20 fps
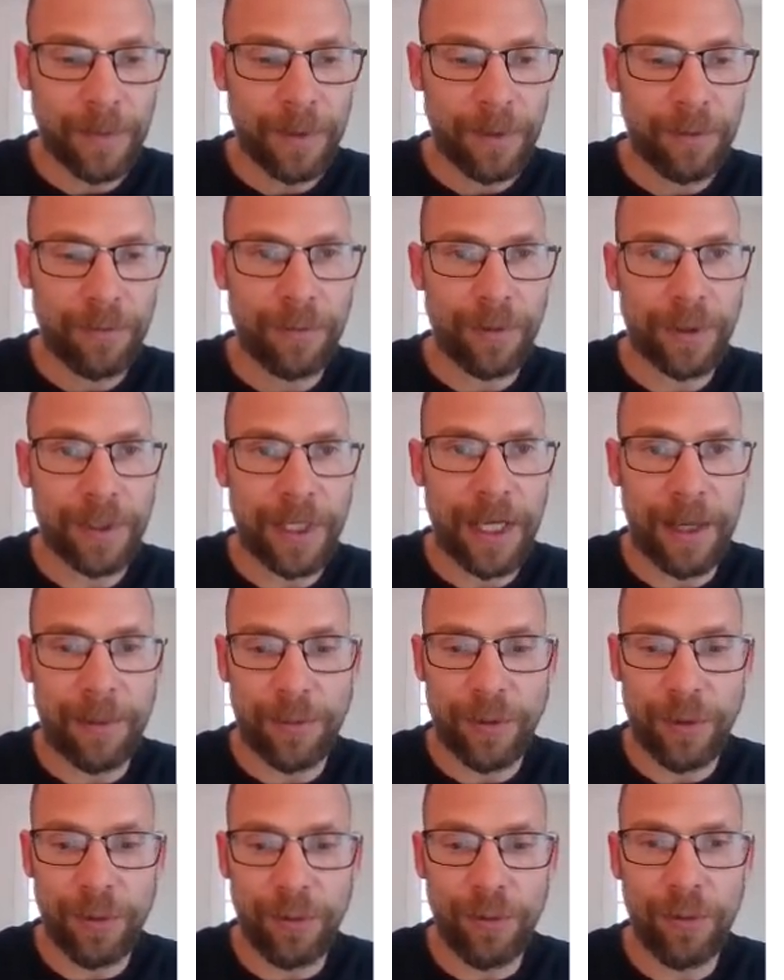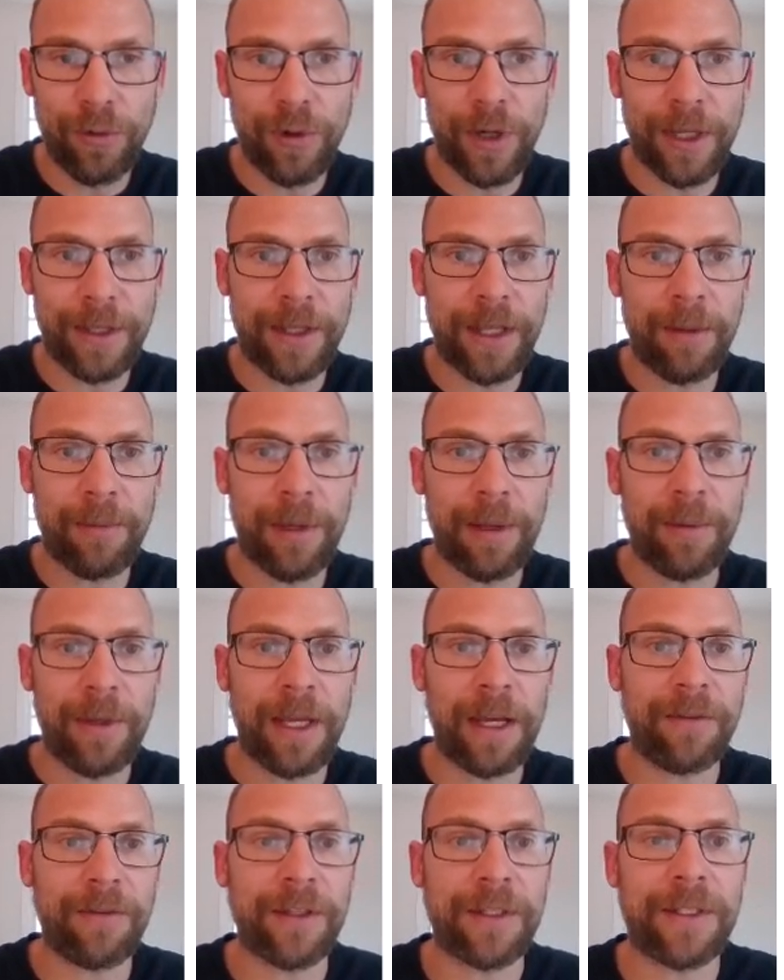for time two, and they maybe
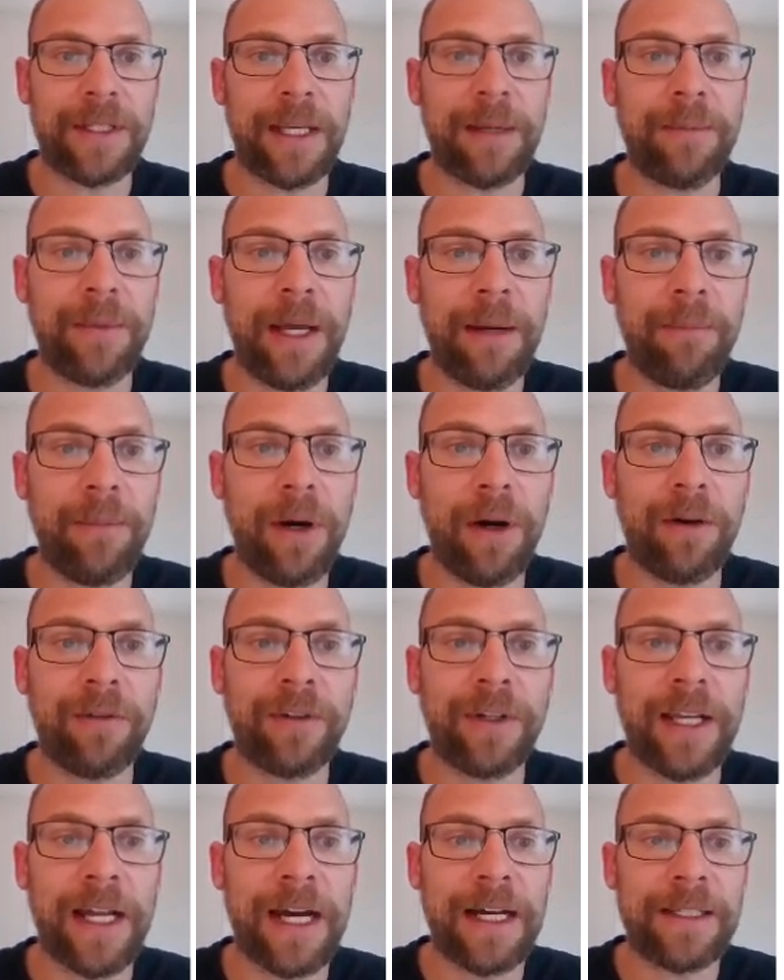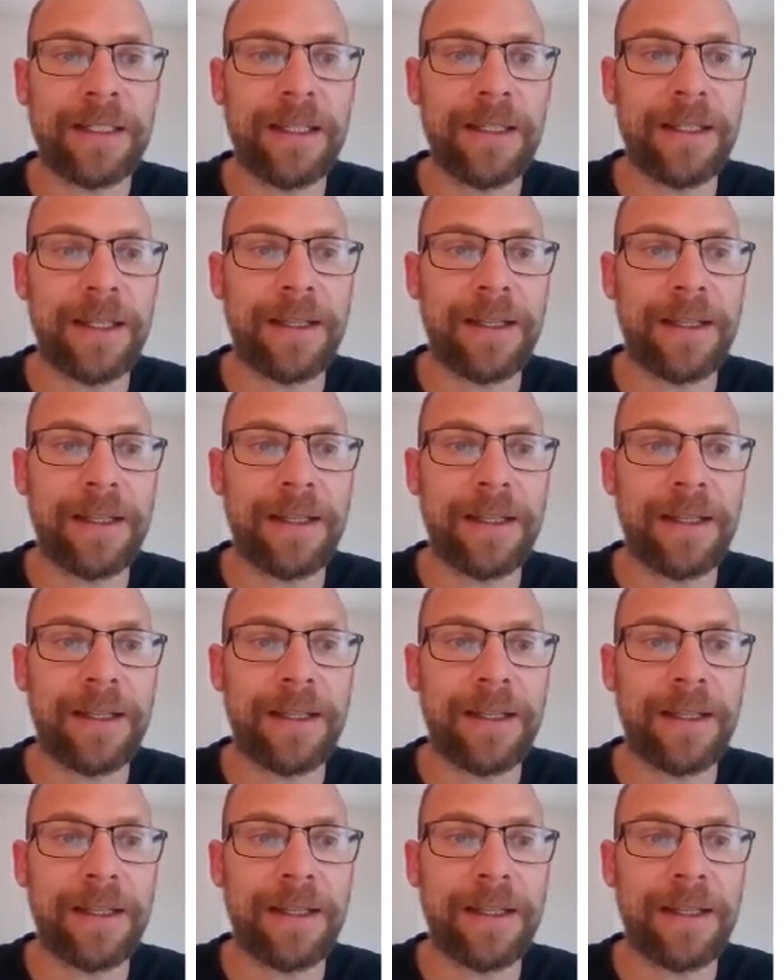have the same number of classes.